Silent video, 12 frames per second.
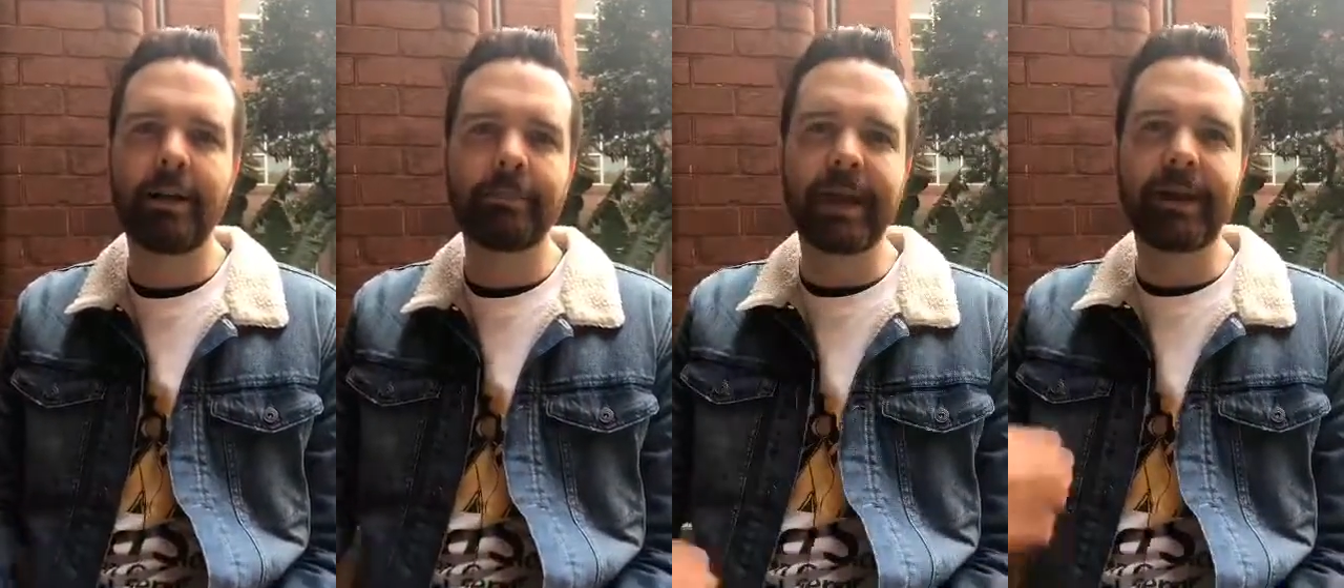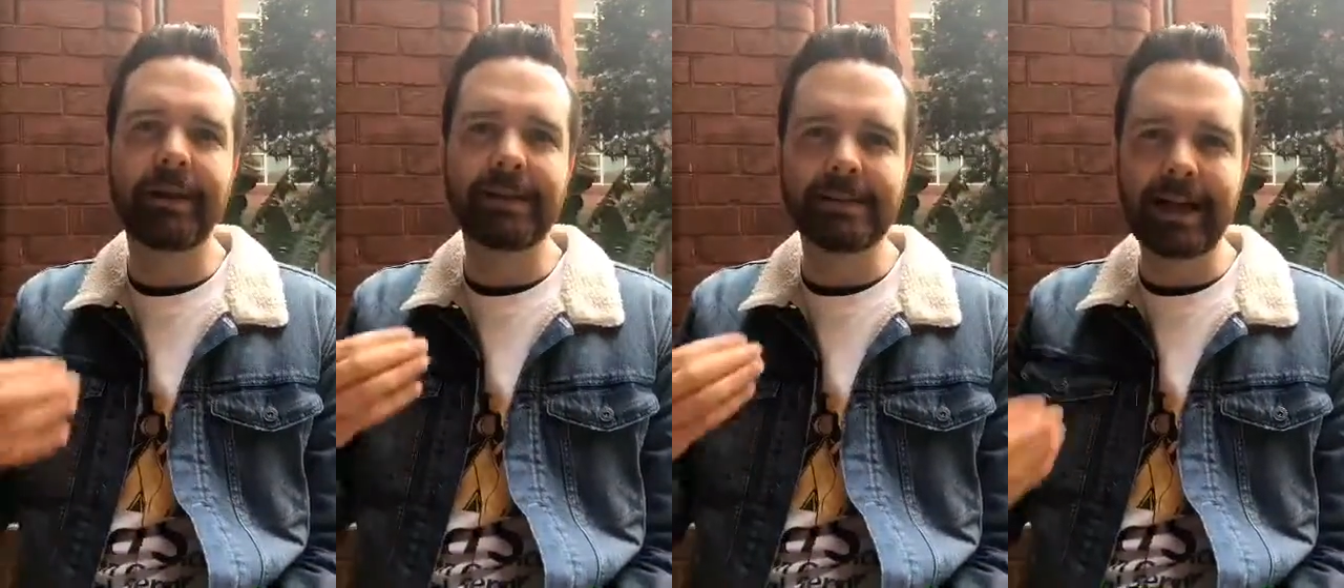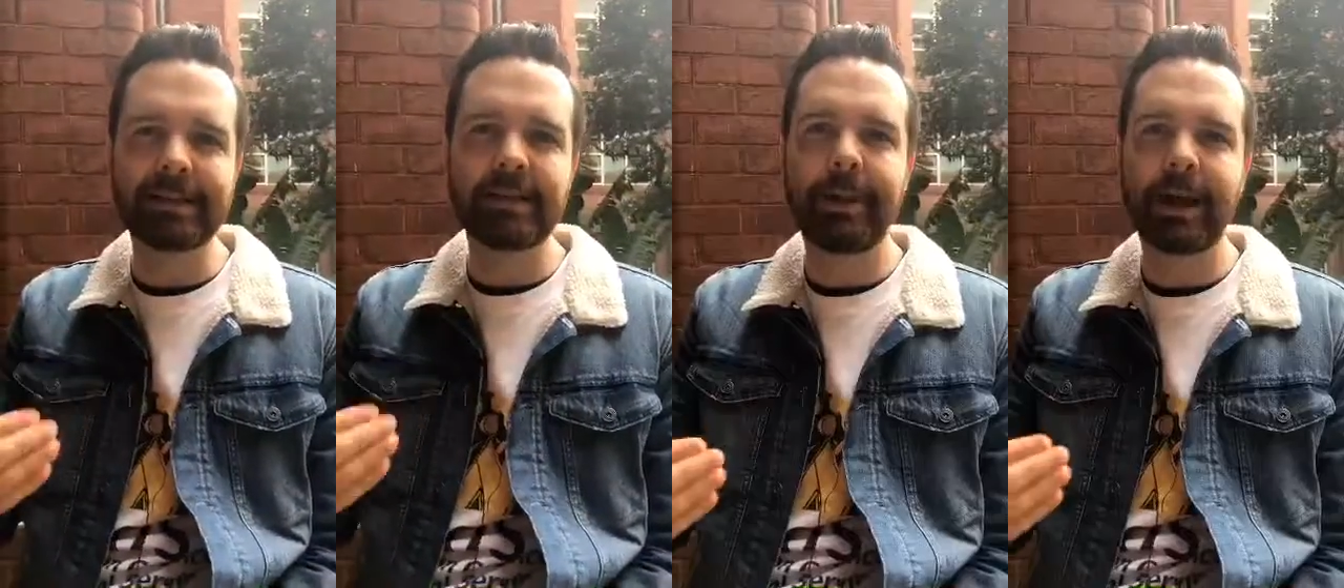They can
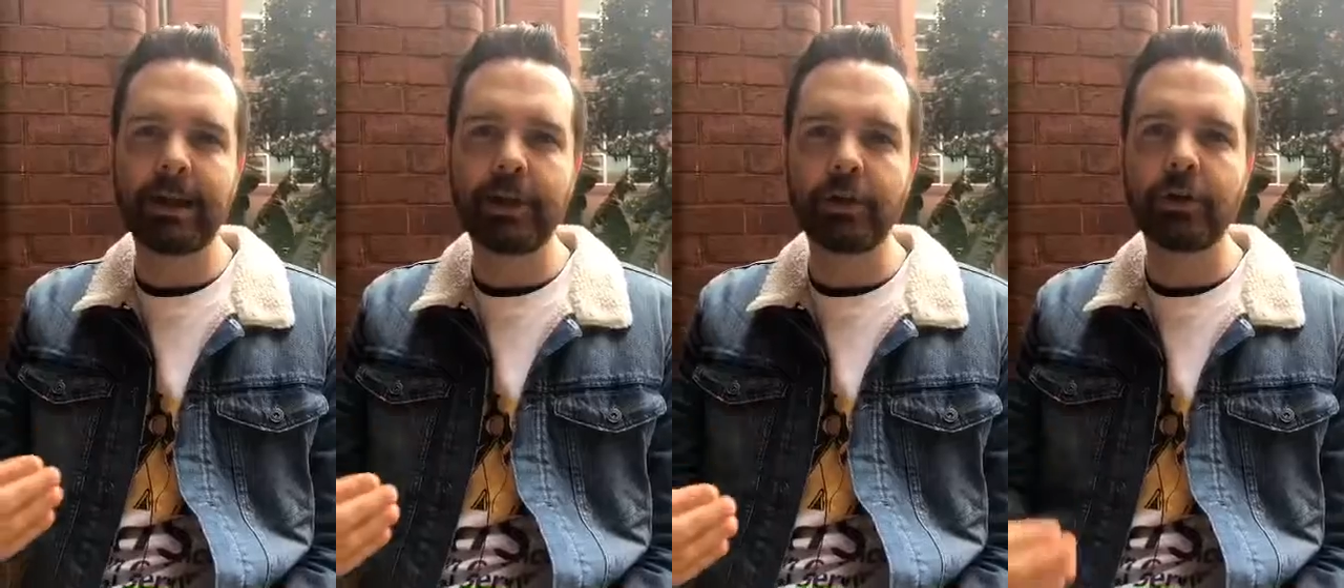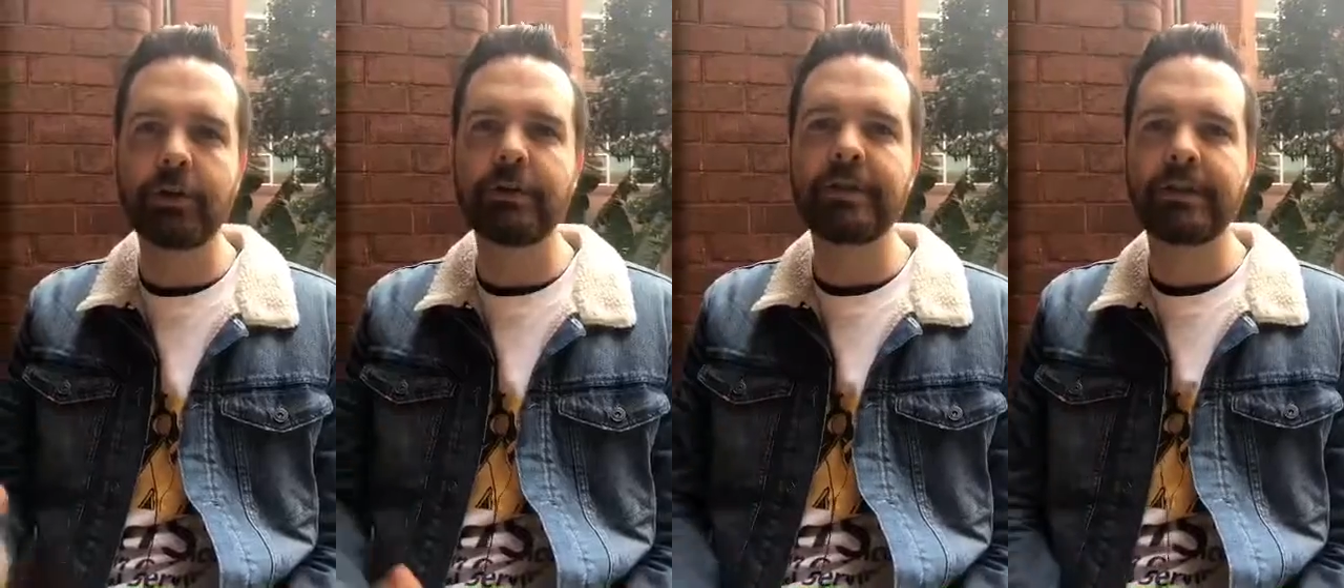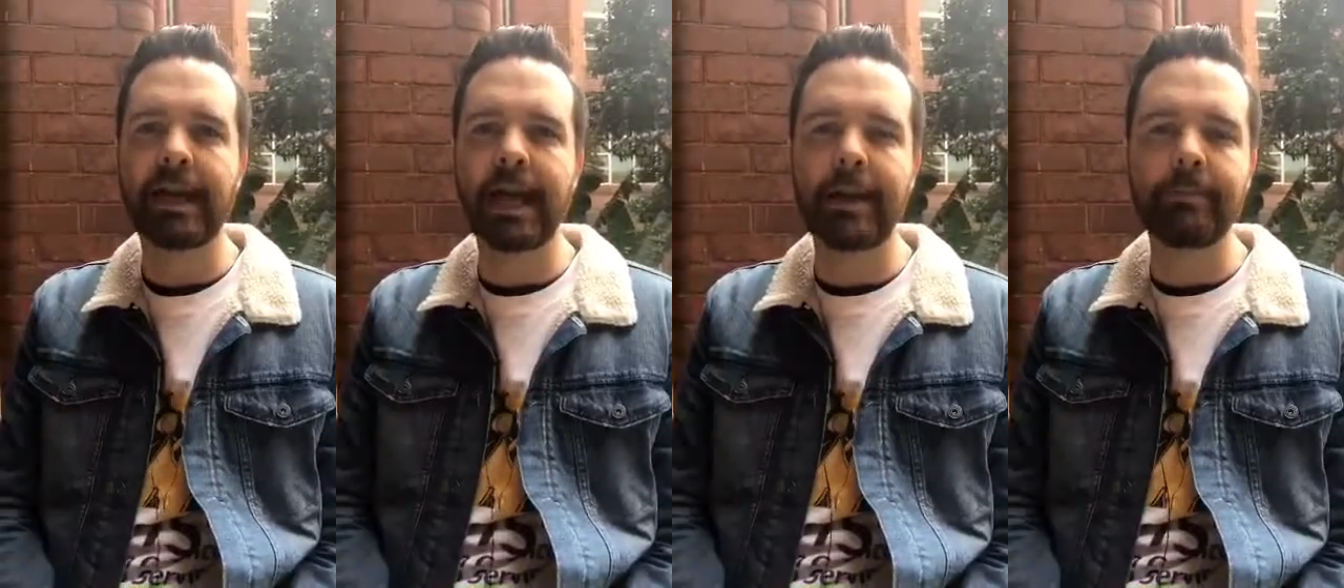exacerbate issues.
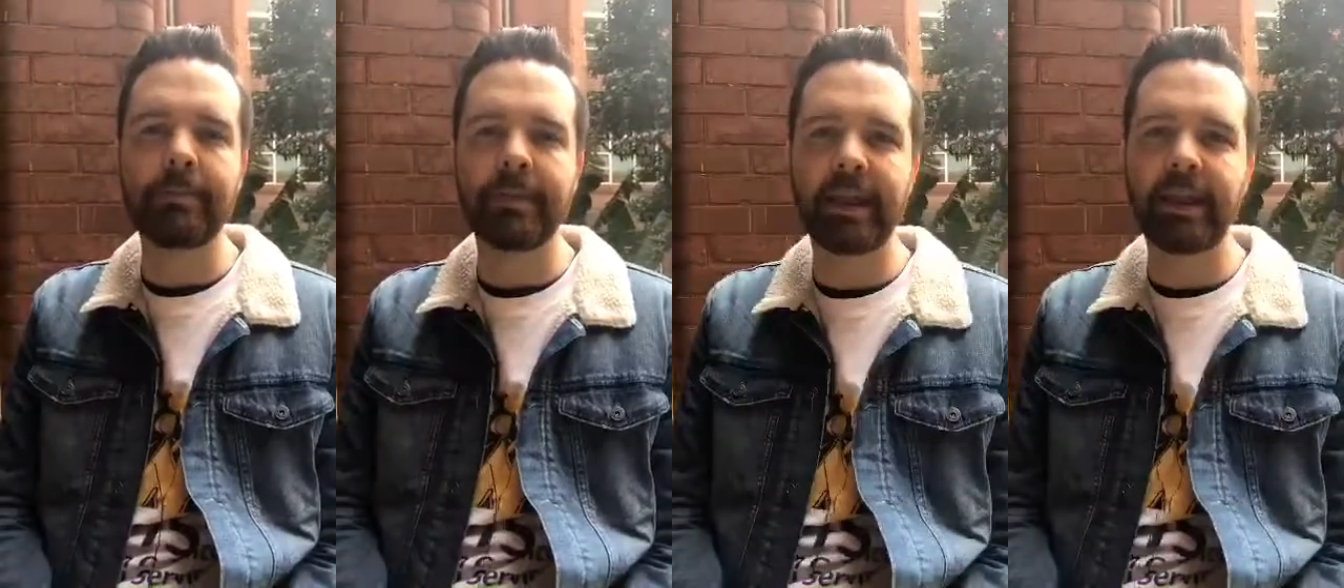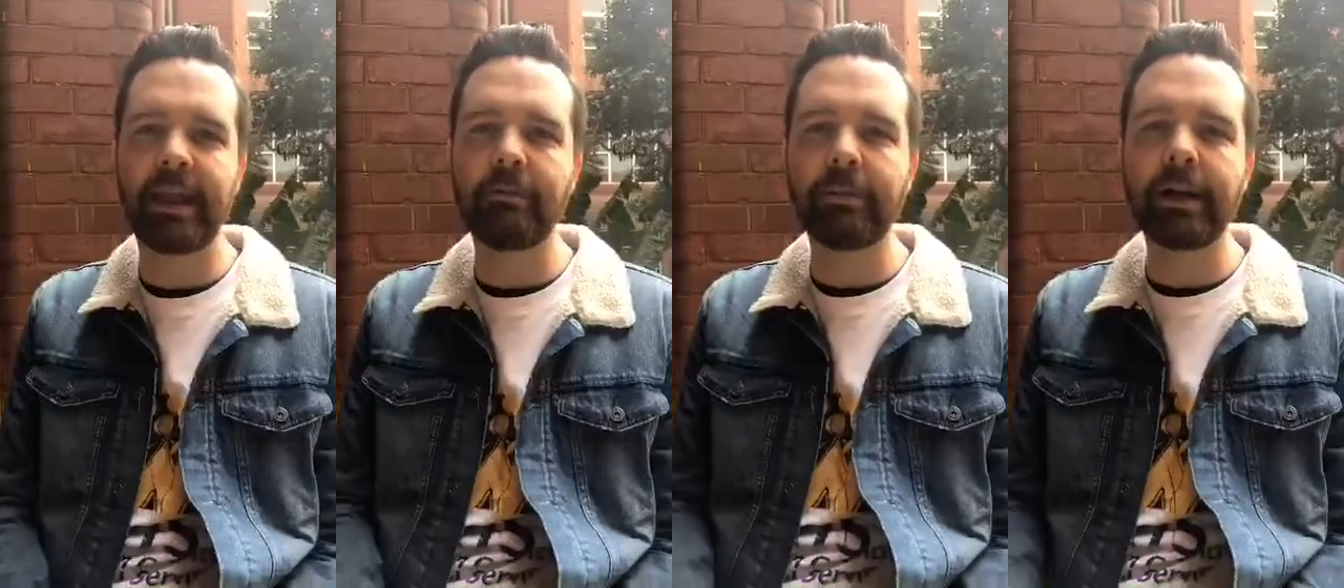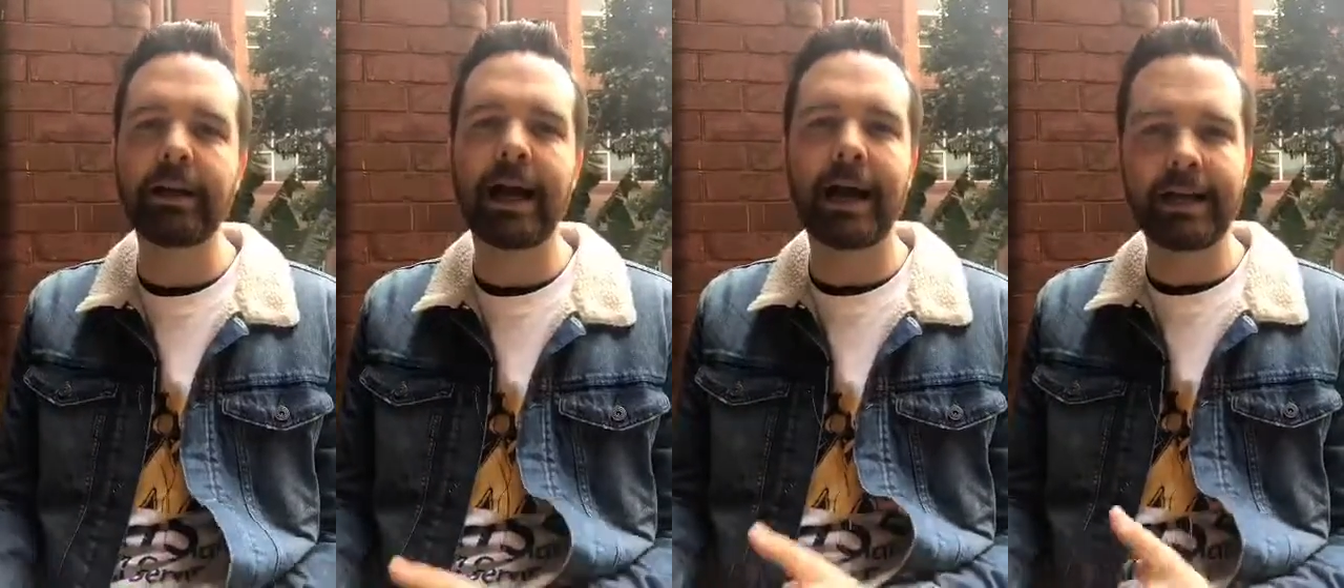They
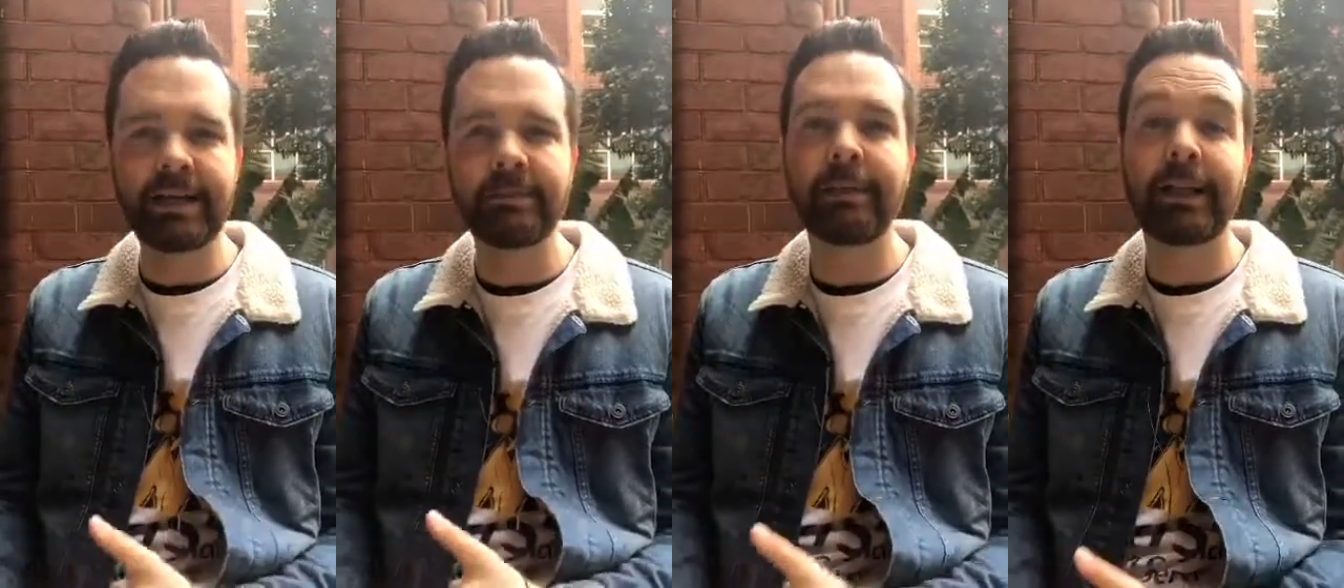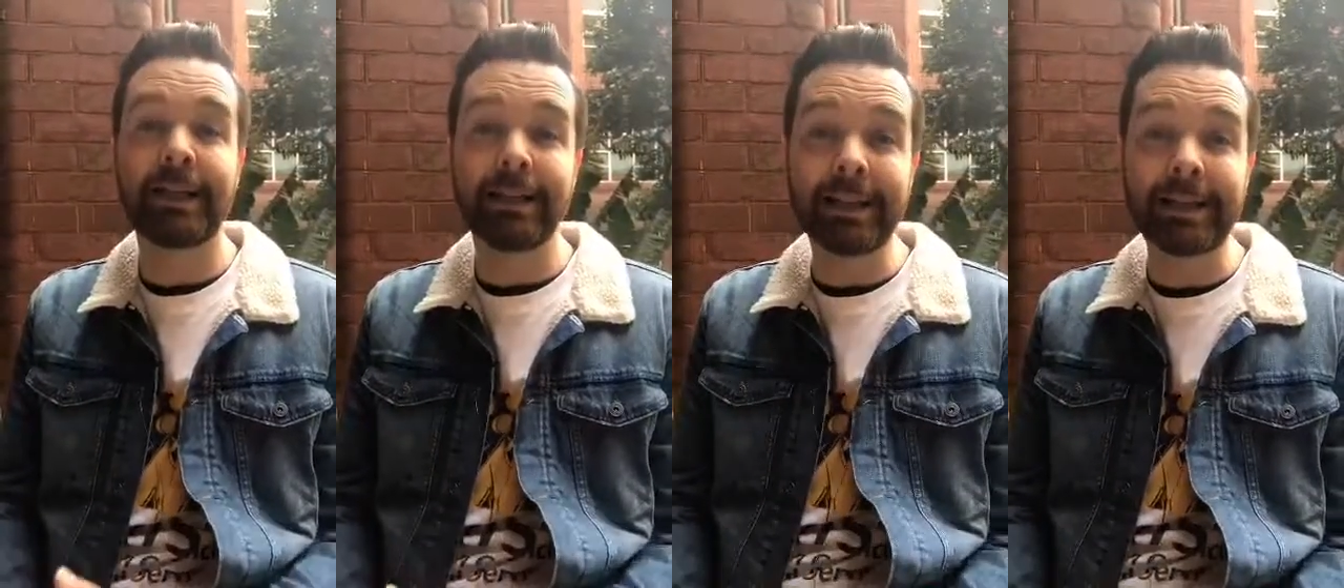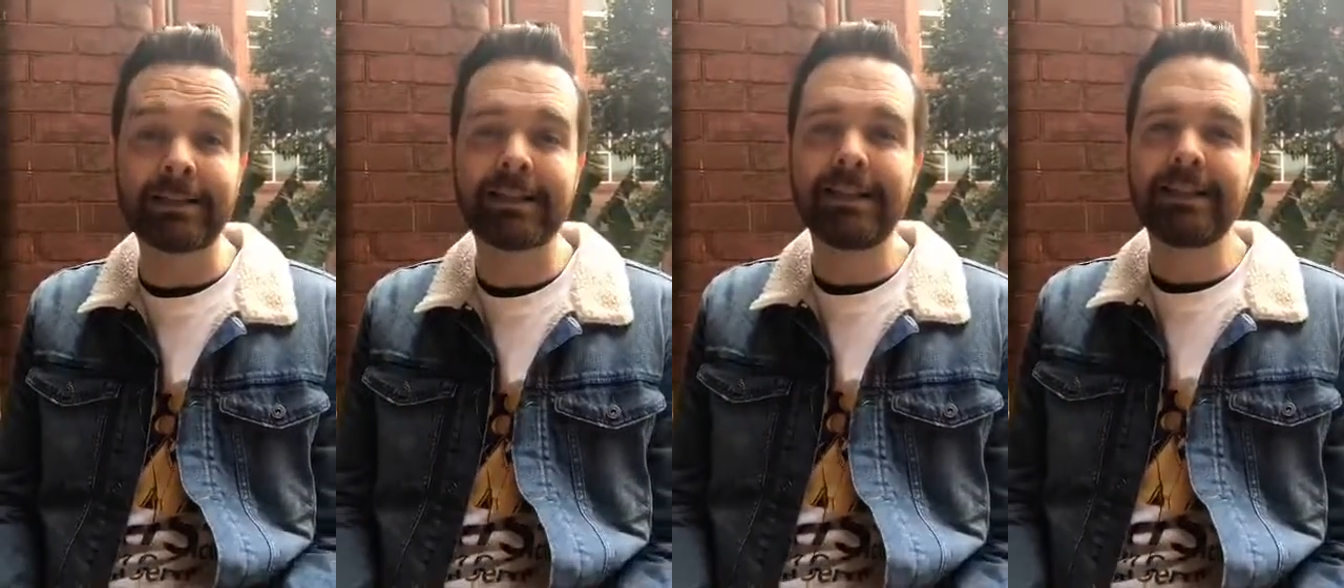really are intimately
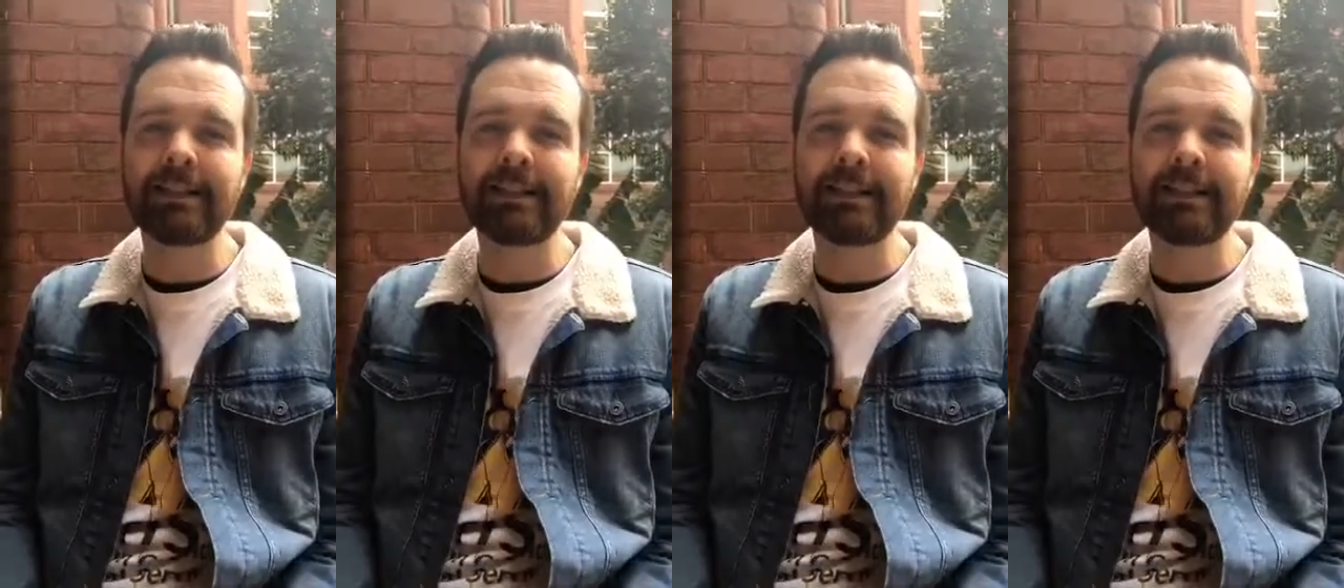linked.